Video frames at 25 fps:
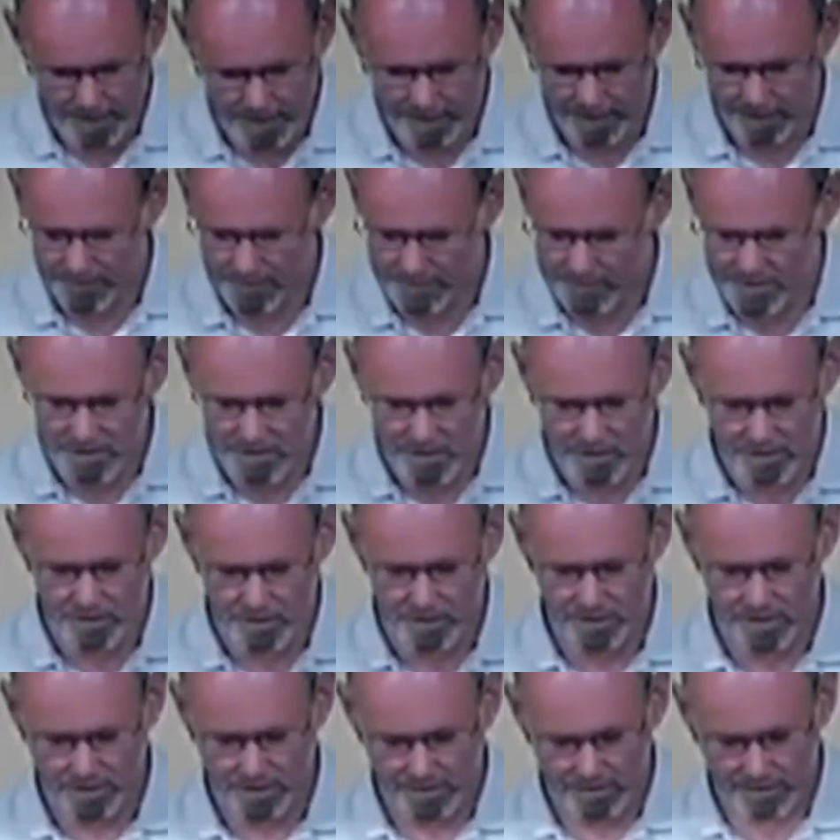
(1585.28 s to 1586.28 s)
in the
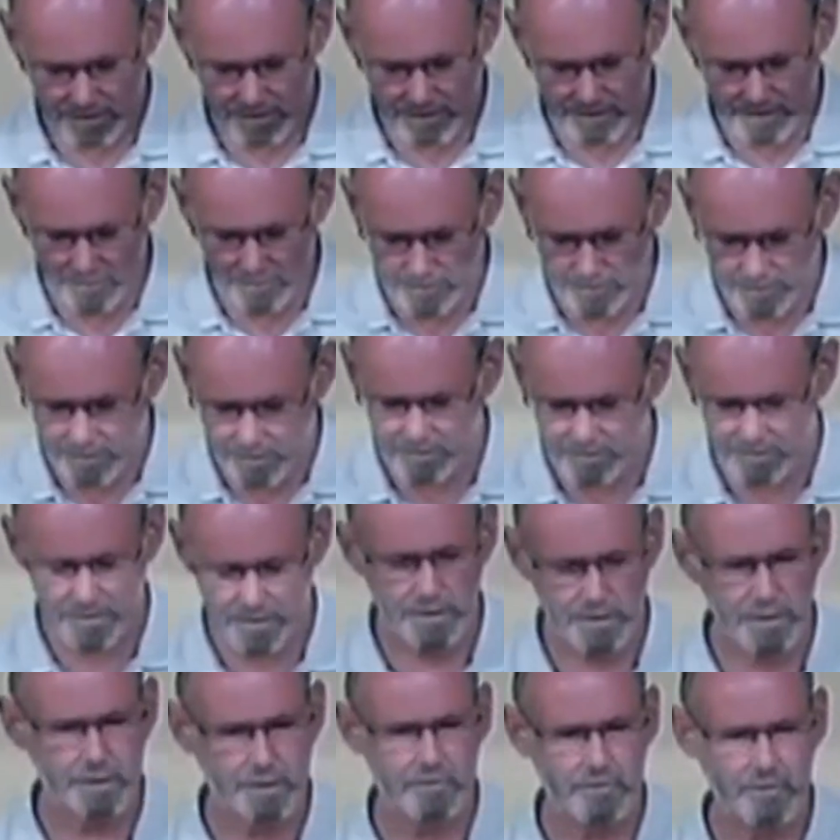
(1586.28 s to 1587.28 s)
teaching on
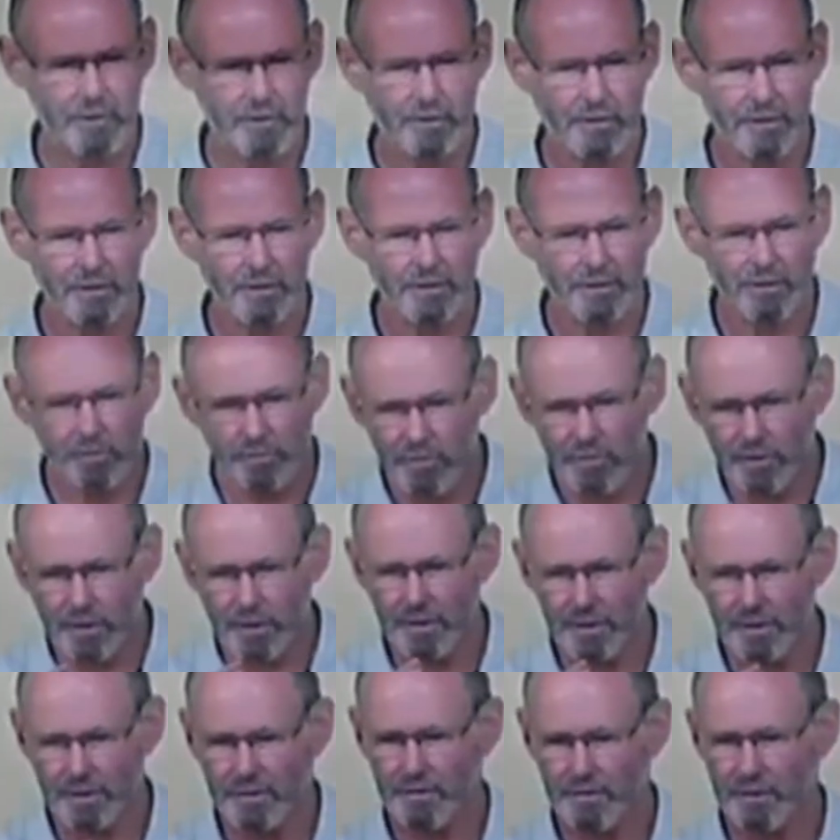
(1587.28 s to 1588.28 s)
godly living that you'll
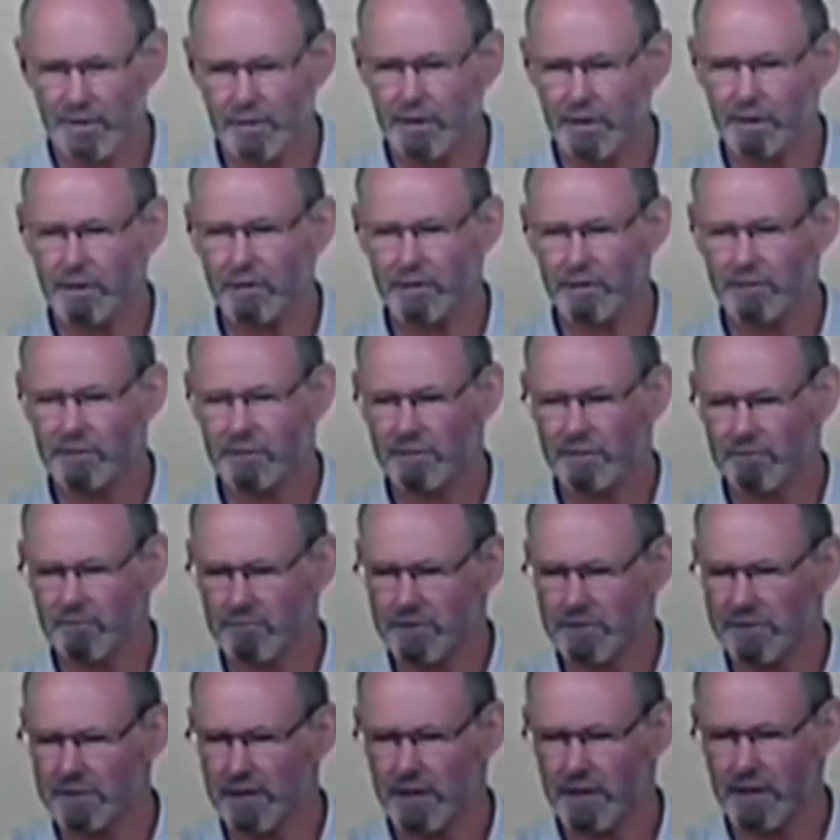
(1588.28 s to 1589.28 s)
find at the end, the
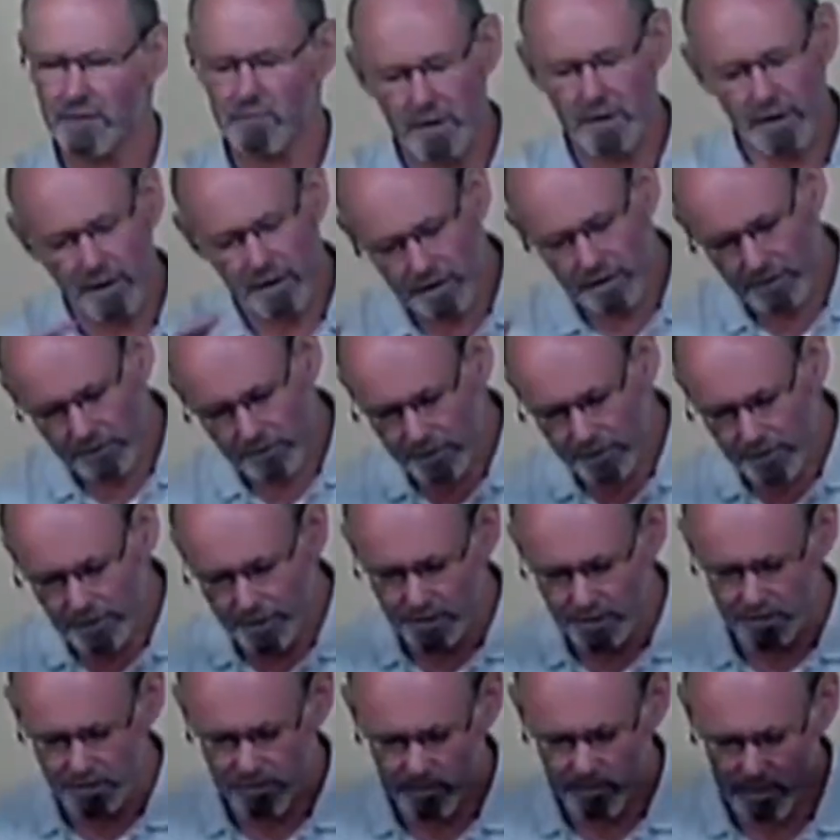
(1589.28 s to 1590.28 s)
second part, if you
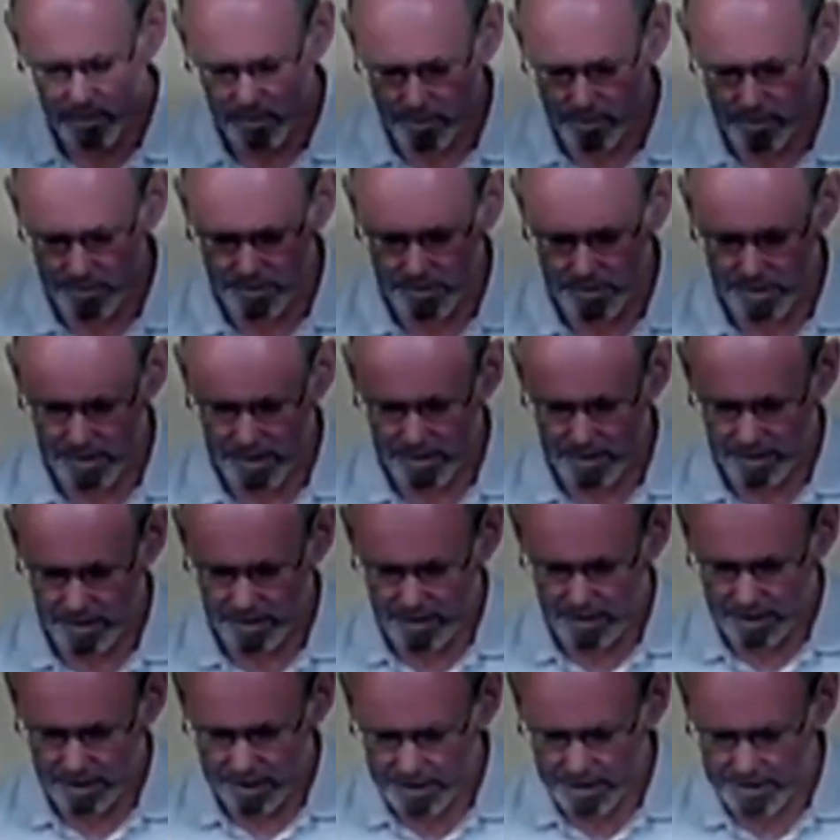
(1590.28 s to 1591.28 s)
like, of Paul's
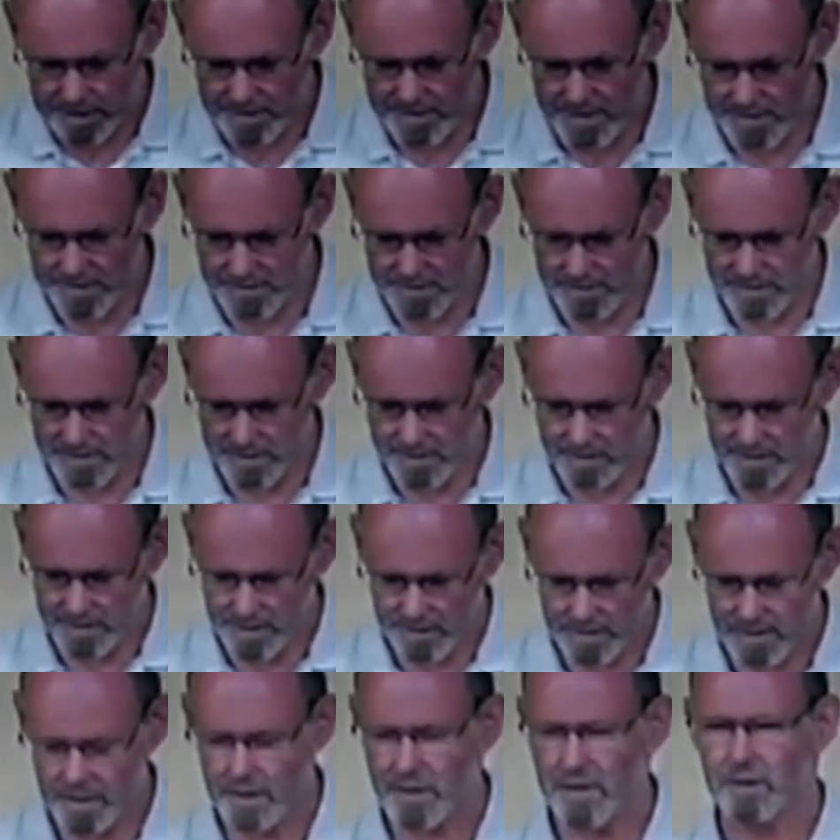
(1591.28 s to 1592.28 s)
letters.
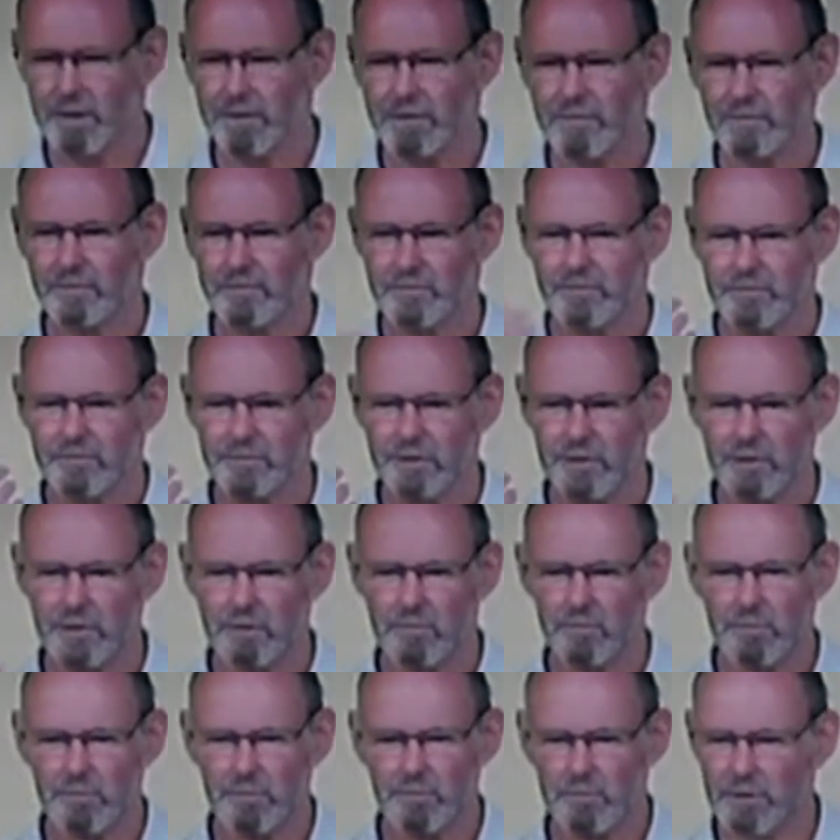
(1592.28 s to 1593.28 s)

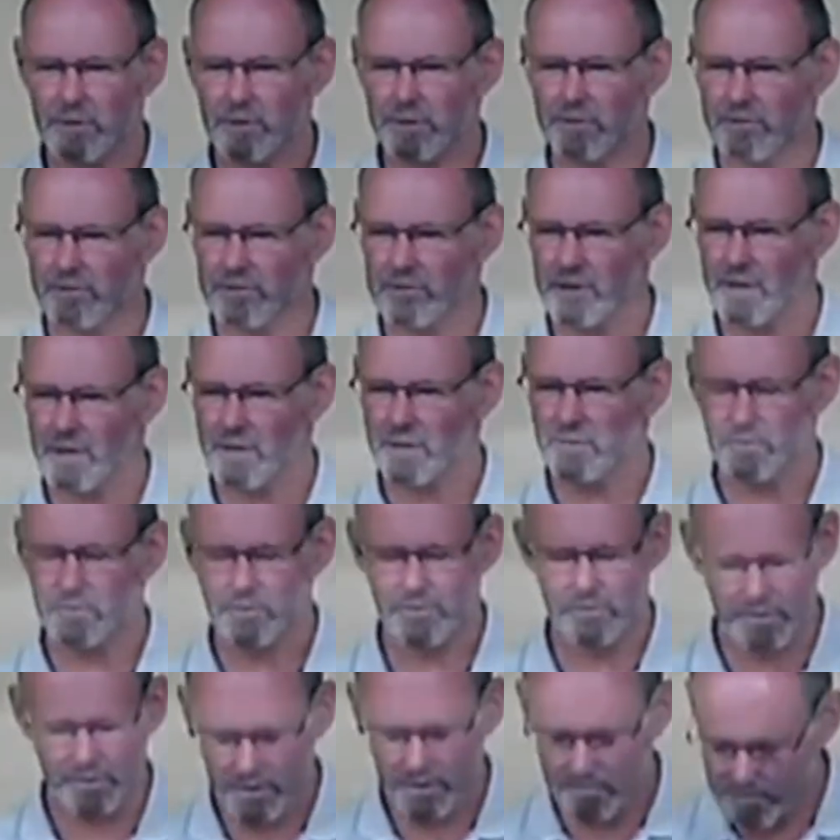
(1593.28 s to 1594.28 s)
Read the book of James
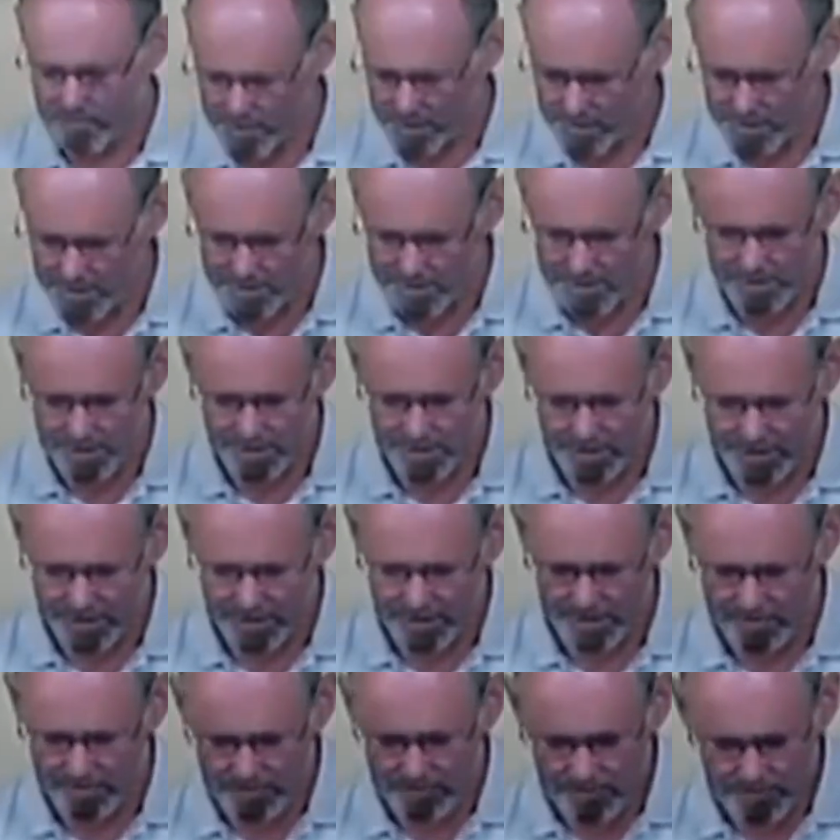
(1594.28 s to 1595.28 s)
for an amazing
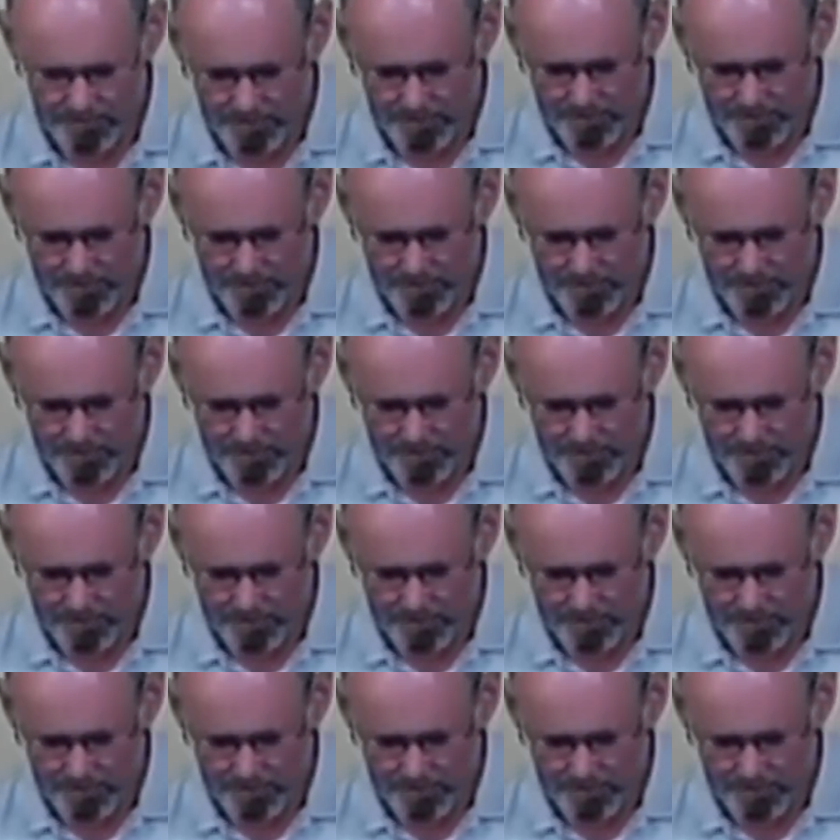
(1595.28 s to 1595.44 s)
um,